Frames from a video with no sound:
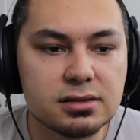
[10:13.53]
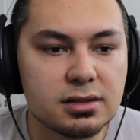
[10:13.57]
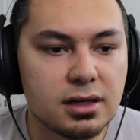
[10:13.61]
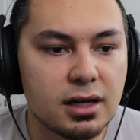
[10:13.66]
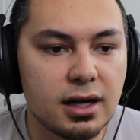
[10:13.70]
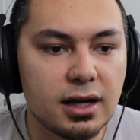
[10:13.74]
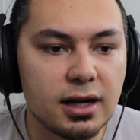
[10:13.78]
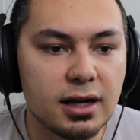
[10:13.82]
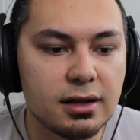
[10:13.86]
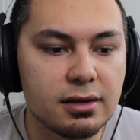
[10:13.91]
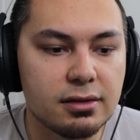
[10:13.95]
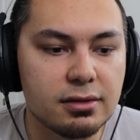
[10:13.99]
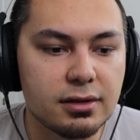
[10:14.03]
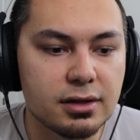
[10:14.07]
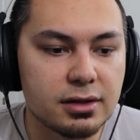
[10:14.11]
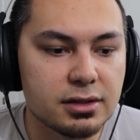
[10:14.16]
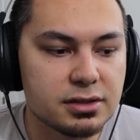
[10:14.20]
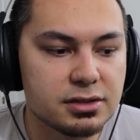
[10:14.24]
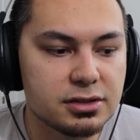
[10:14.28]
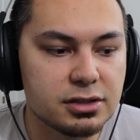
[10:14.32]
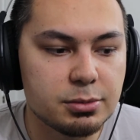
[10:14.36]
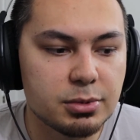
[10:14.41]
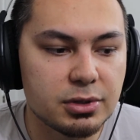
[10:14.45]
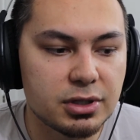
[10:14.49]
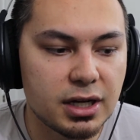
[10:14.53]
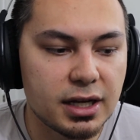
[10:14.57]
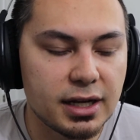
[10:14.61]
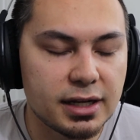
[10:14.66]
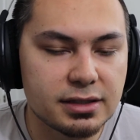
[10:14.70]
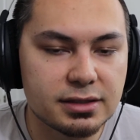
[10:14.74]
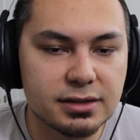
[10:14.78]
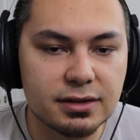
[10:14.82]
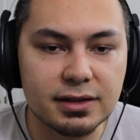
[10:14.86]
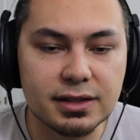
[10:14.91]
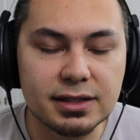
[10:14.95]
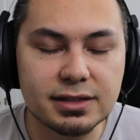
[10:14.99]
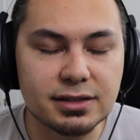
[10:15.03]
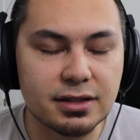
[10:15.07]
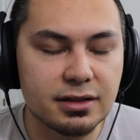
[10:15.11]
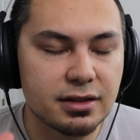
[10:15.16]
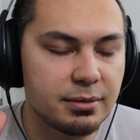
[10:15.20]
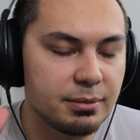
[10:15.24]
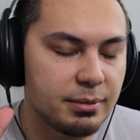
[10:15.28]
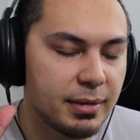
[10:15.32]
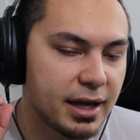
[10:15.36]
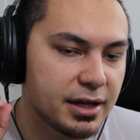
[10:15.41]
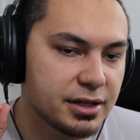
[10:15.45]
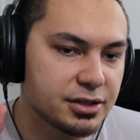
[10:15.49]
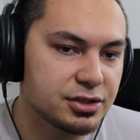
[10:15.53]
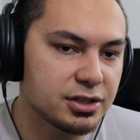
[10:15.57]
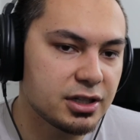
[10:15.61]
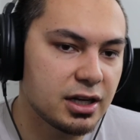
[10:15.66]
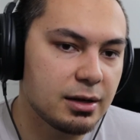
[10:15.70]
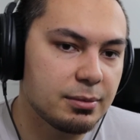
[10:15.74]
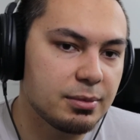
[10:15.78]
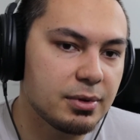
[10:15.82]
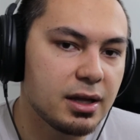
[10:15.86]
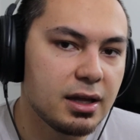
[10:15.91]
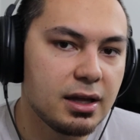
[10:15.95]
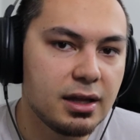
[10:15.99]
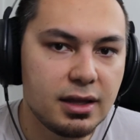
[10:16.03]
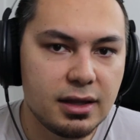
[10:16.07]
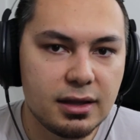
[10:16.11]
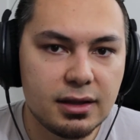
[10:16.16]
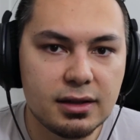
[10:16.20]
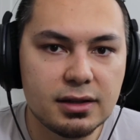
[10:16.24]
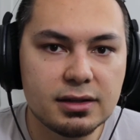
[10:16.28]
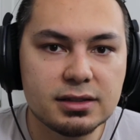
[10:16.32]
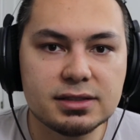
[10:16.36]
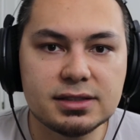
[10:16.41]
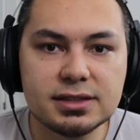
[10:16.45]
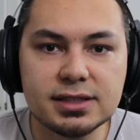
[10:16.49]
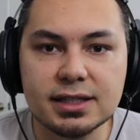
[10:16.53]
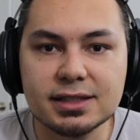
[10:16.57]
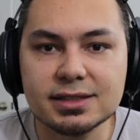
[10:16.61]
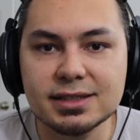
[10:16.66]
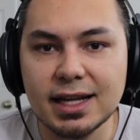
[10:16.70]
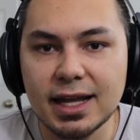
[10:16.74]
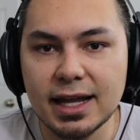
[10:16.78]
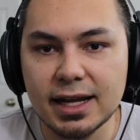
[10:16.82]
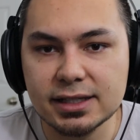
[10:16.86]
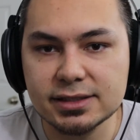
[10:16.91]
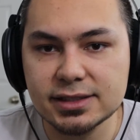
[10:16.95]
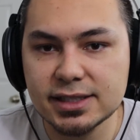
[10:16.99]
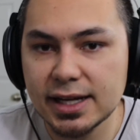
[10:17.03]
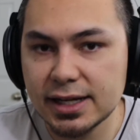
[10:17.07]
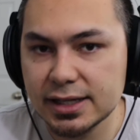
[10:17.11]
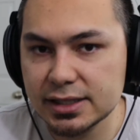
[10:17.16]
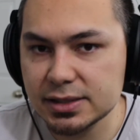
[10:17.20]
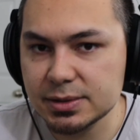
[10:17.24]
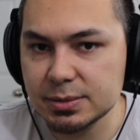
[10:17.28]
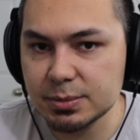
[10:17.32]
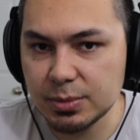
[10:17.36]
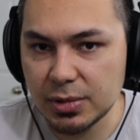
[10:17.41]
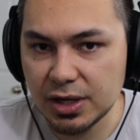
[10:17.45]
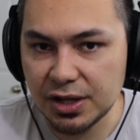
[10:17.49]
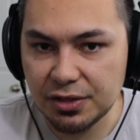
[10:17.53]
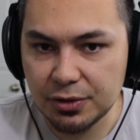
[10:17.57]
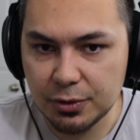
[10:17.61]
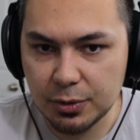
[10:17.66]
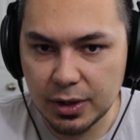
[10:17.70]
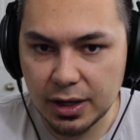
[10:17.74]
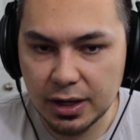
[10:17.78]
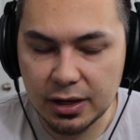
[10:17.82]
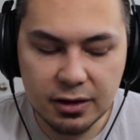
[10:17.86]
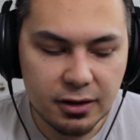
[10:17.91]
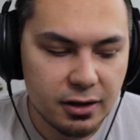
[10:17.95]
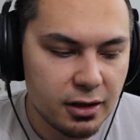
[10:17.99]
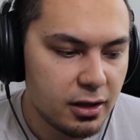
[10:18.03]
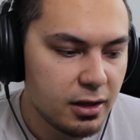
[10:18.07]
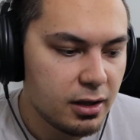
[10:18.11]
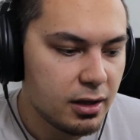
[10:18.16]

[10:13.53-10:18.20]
They're super nice. These are the Massdrop 6XX, by the way.